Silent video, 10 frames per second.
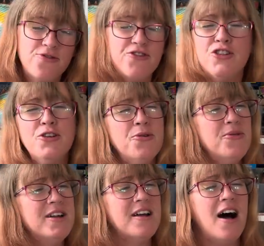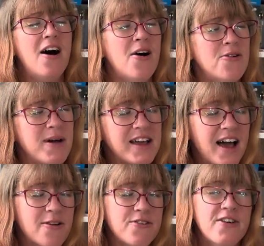fluid. Oh my
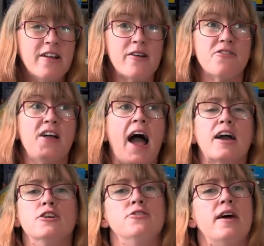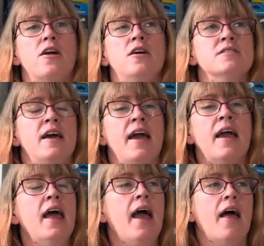God, we felt like we were flying. I could do that all
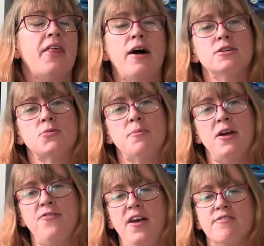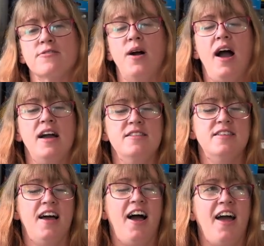day. That was one of my favorite rides.
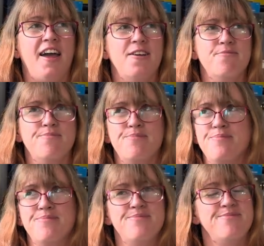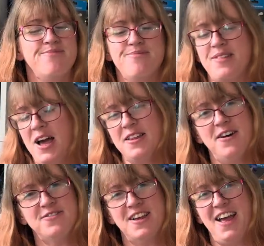I
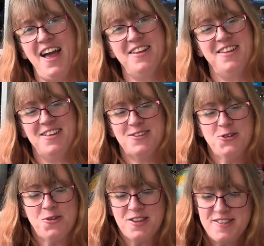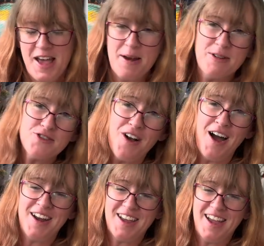loved it. And the toothless
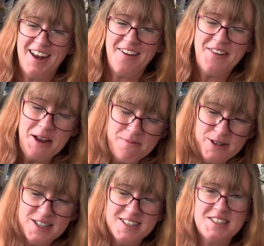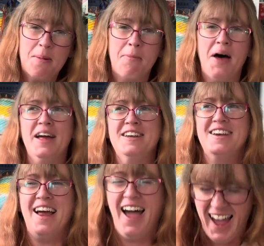animatronic in it when he pushes the button,
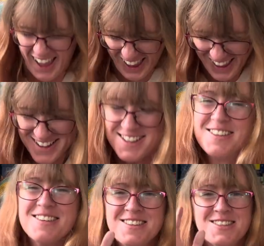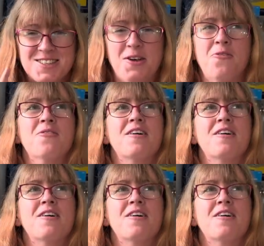so